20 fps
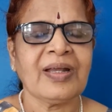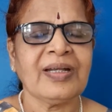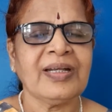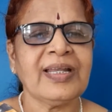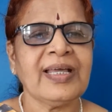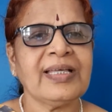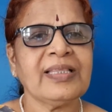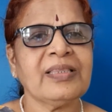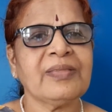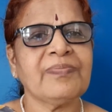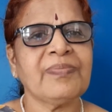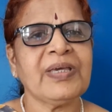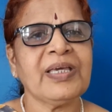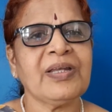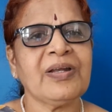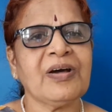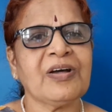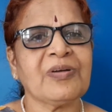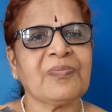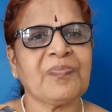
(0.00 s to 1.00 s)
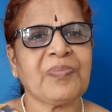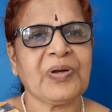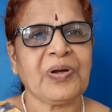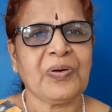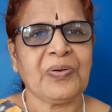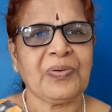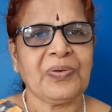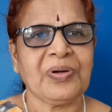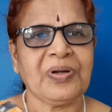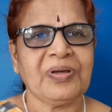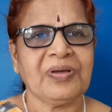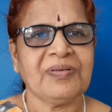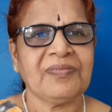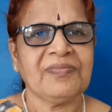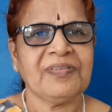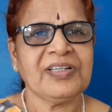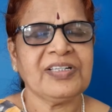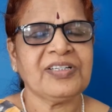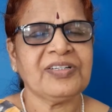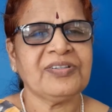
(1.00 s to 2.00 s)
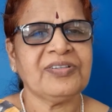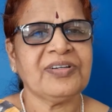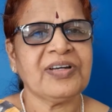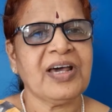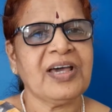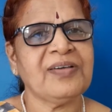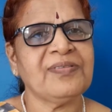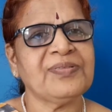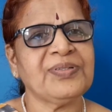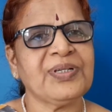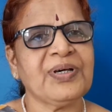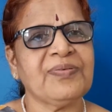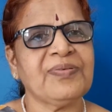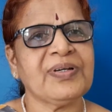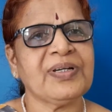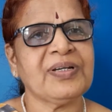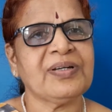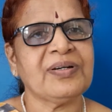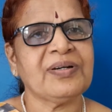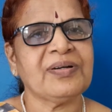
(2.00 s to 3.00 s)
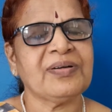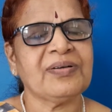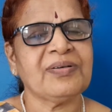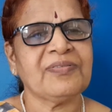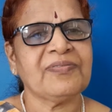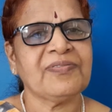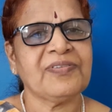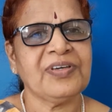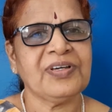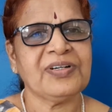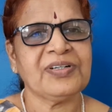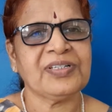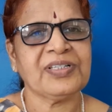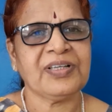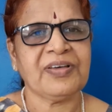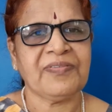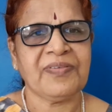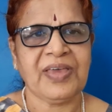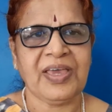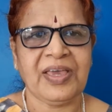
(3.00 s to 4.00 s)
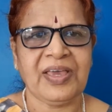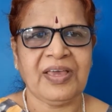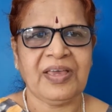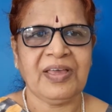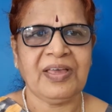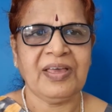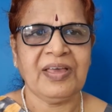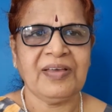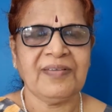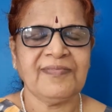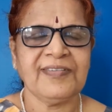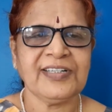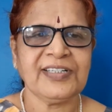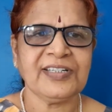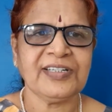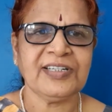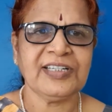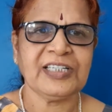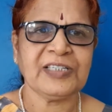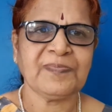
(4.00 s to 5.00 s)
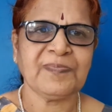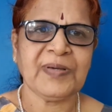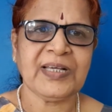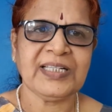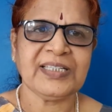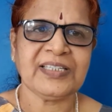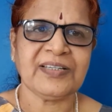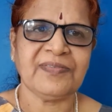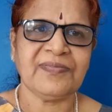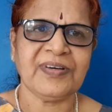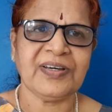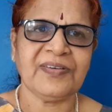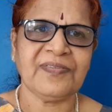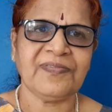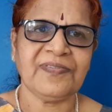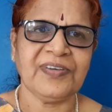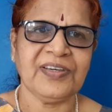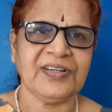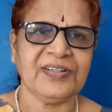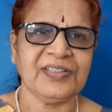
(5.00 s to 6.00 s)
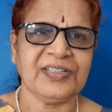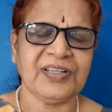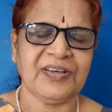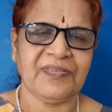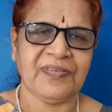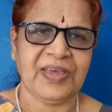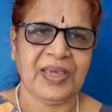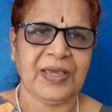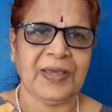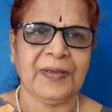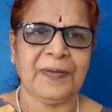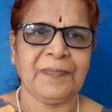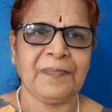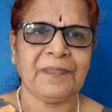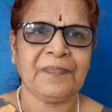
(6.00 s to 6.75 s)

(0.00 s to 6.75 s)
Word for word: Death Be Not Proud, which drives our fears away, which dispels our fears away.